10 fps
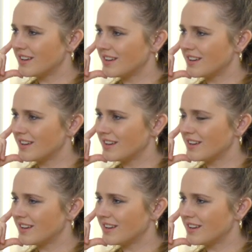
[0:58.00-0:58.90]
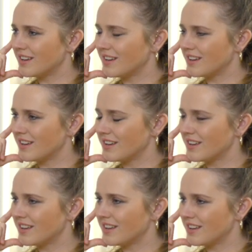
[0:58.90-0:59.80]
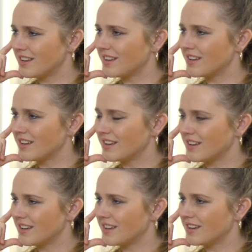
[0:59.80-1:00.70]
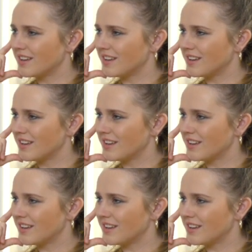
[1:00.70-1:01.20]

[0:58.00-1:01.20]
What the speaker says: [no speech]